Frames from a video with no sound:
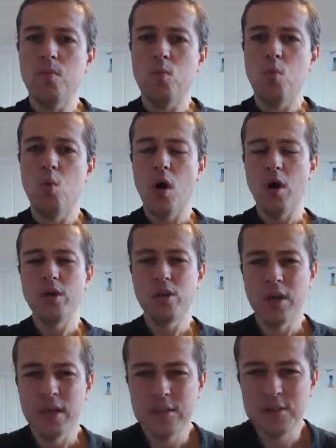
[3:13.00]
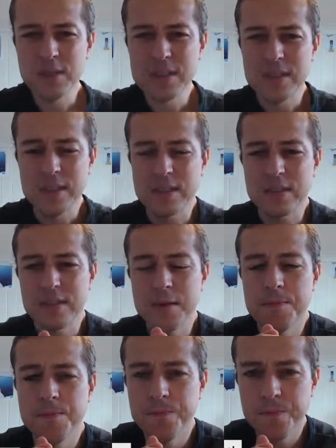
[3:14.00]
what you're going to do is this:
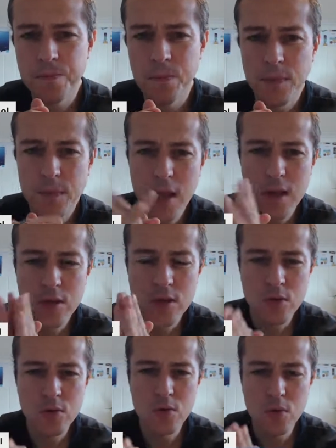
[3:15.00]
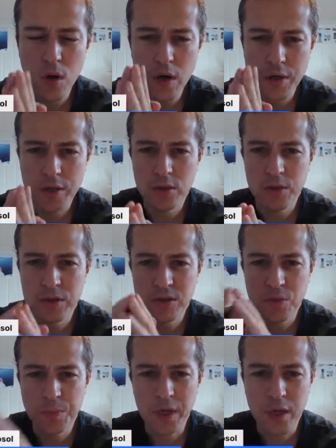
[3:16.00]
you are going to
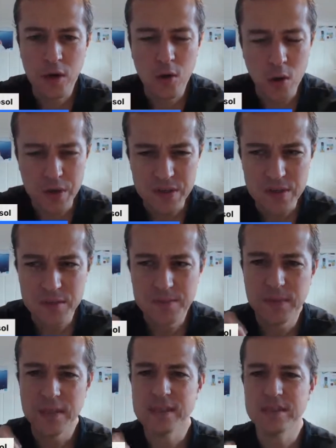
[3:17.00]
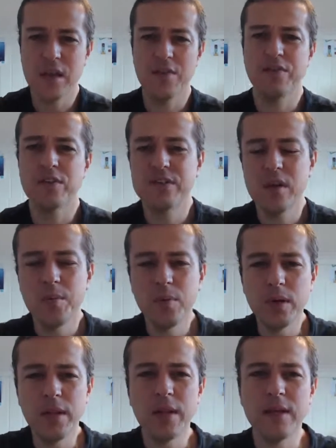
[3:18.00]
pick a course, let's say, for example,
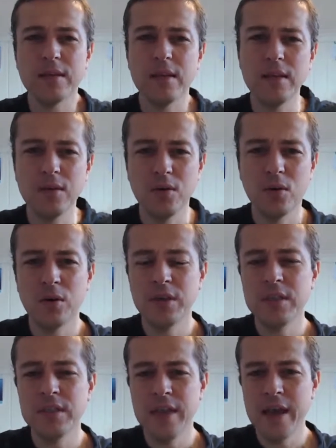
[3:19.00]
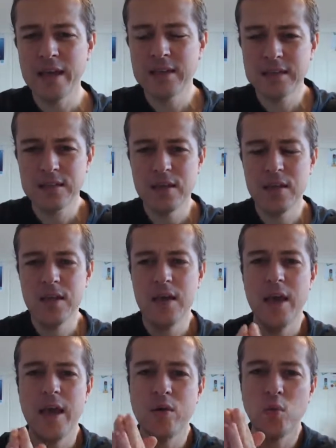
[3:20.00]
in LinkedIn or EDX,
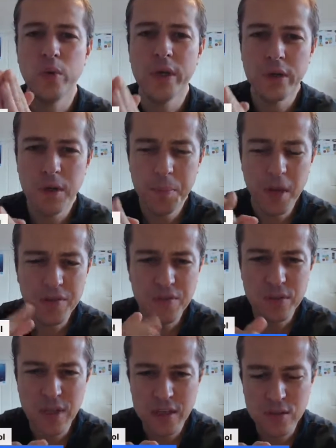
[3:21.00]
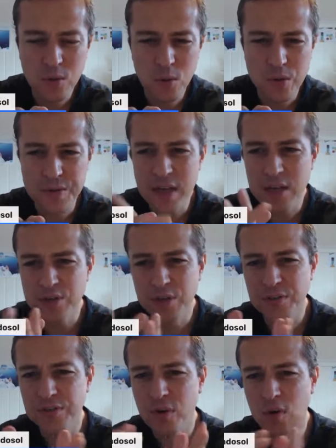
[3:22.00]
and we're going to pay for that course. Actually,
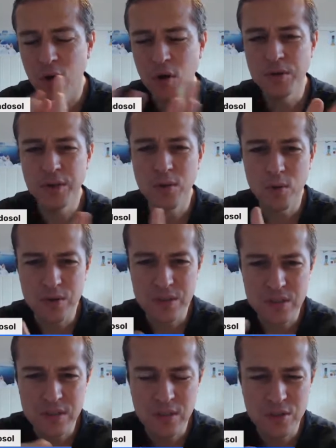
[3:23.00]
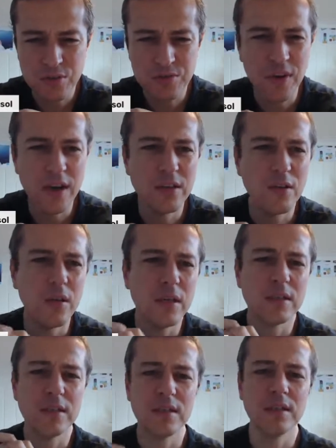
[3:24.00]
for all the courses that you find on
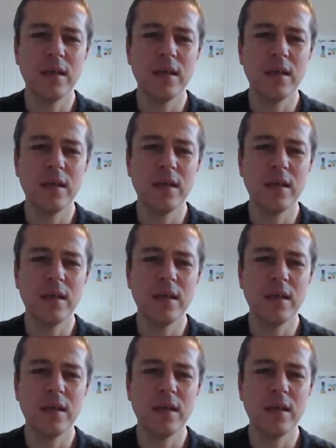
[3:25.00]
LinkedIn